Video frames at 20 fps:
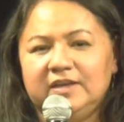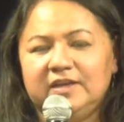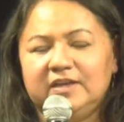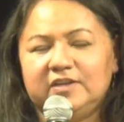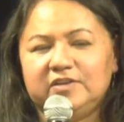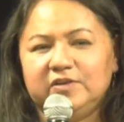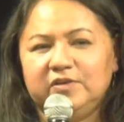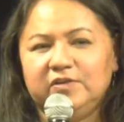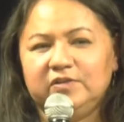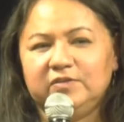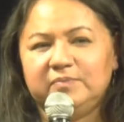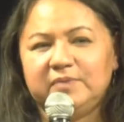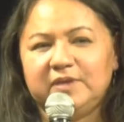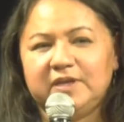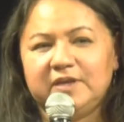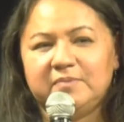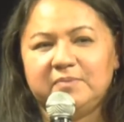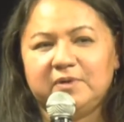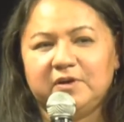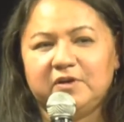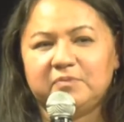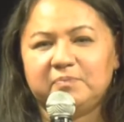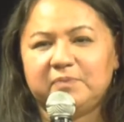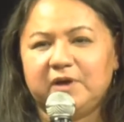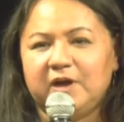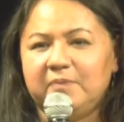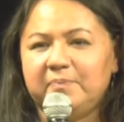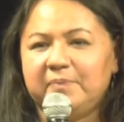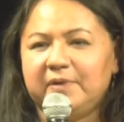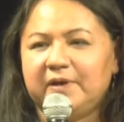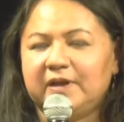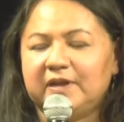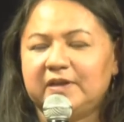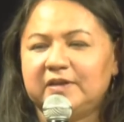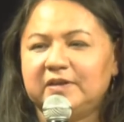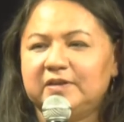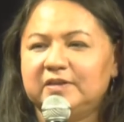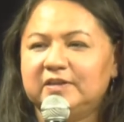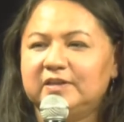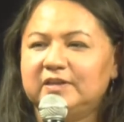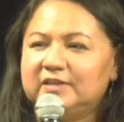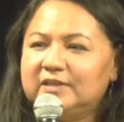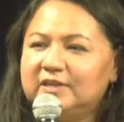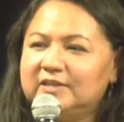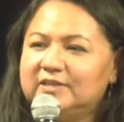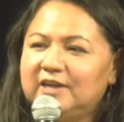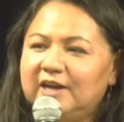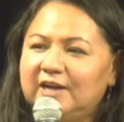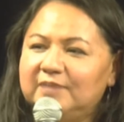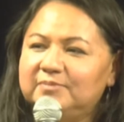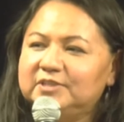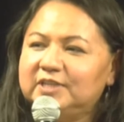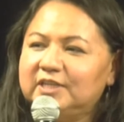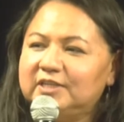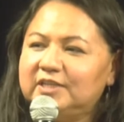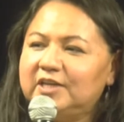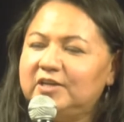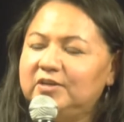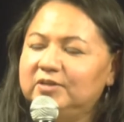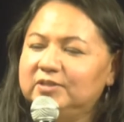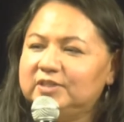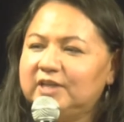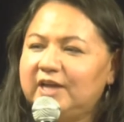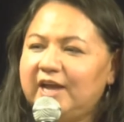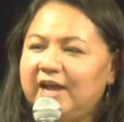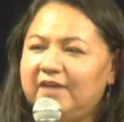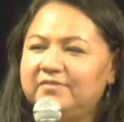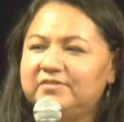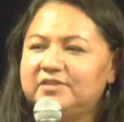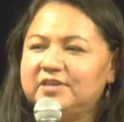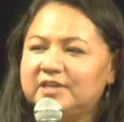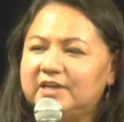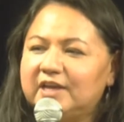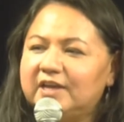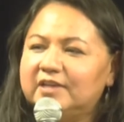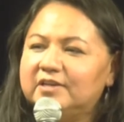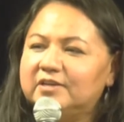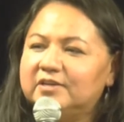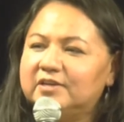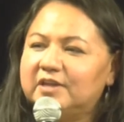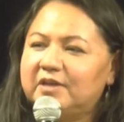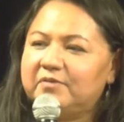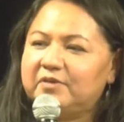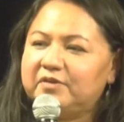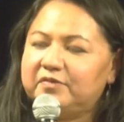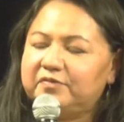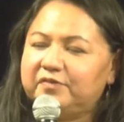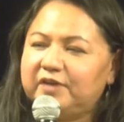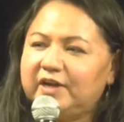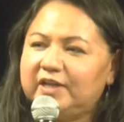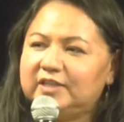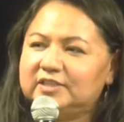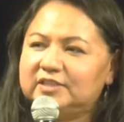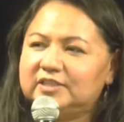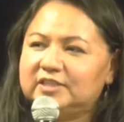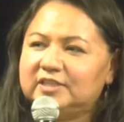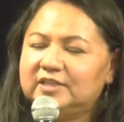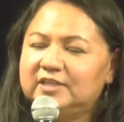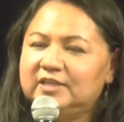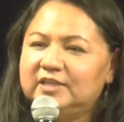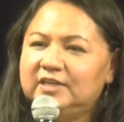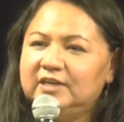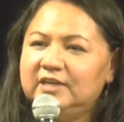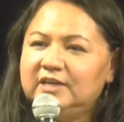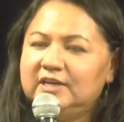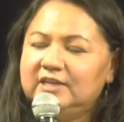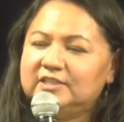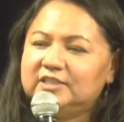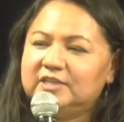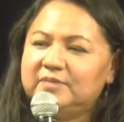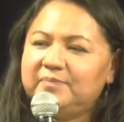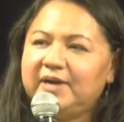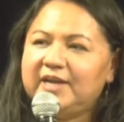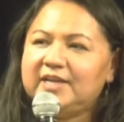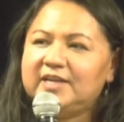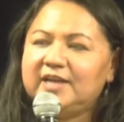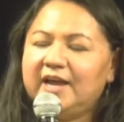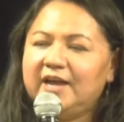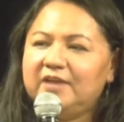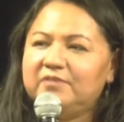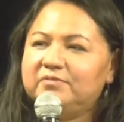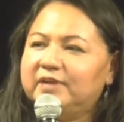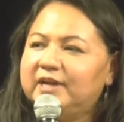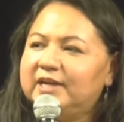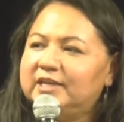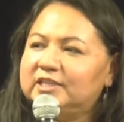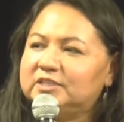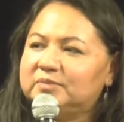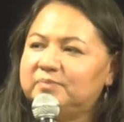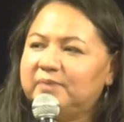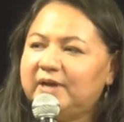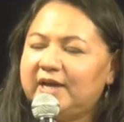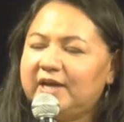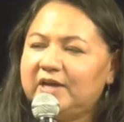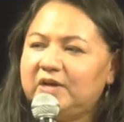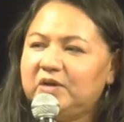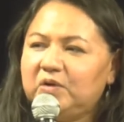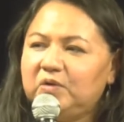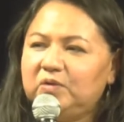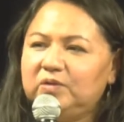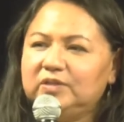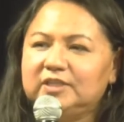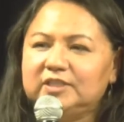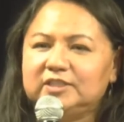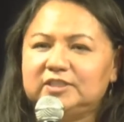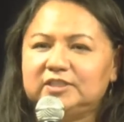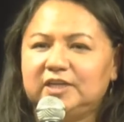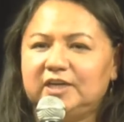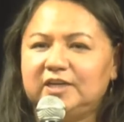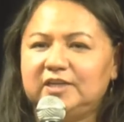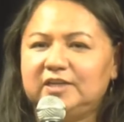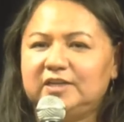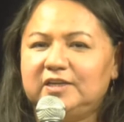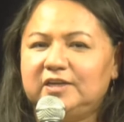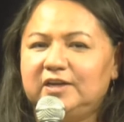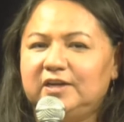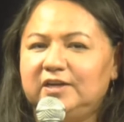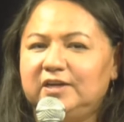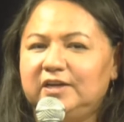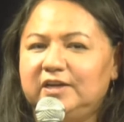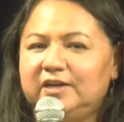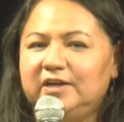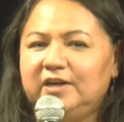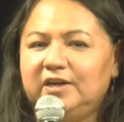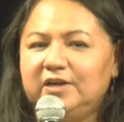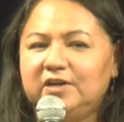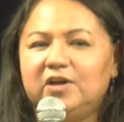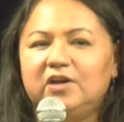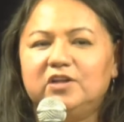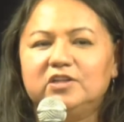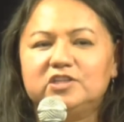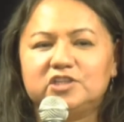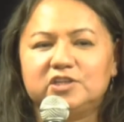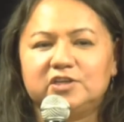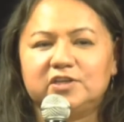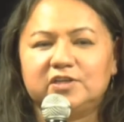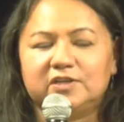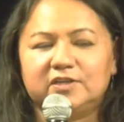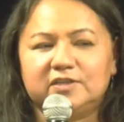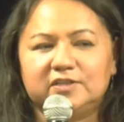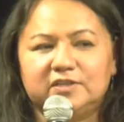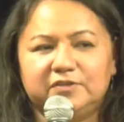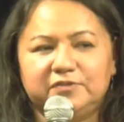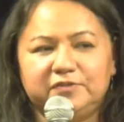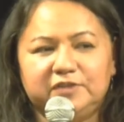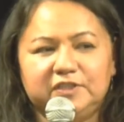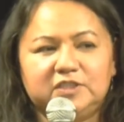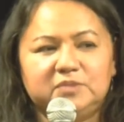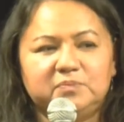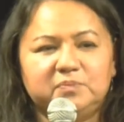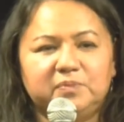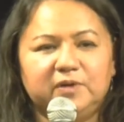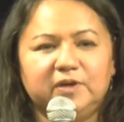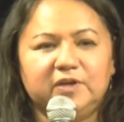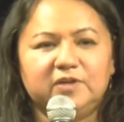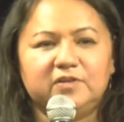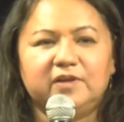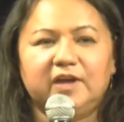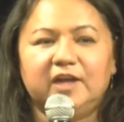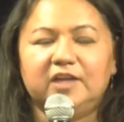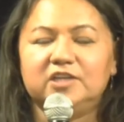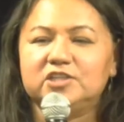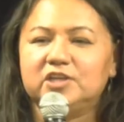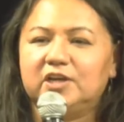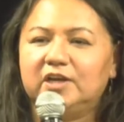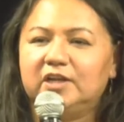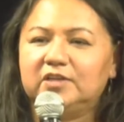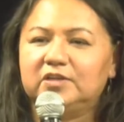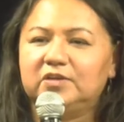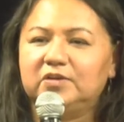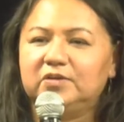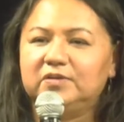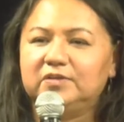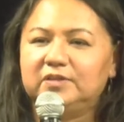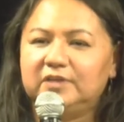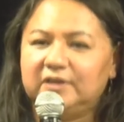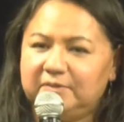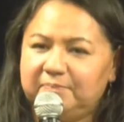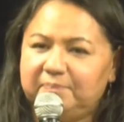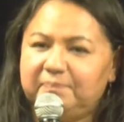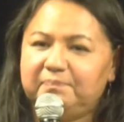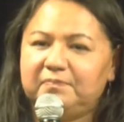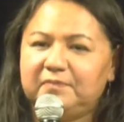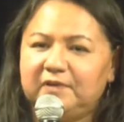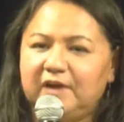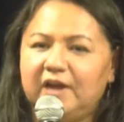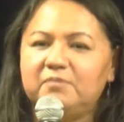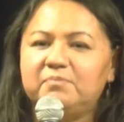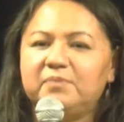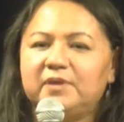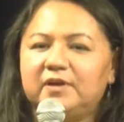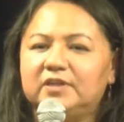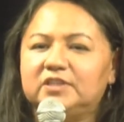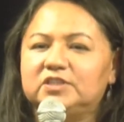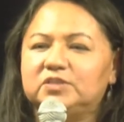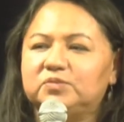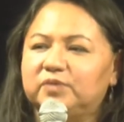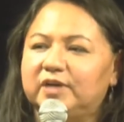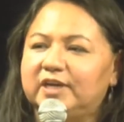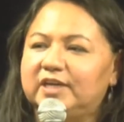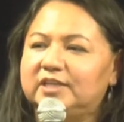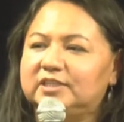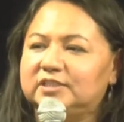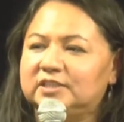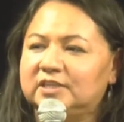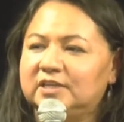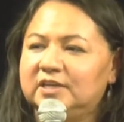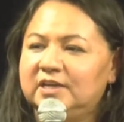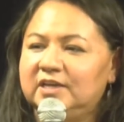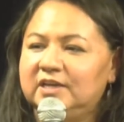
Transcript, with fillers: He told me about Papa and the, the times that they used to have together, they were friends. See, my dad raised my oldest son in our, in our culture, the firstborn grandchild, the grandparents raised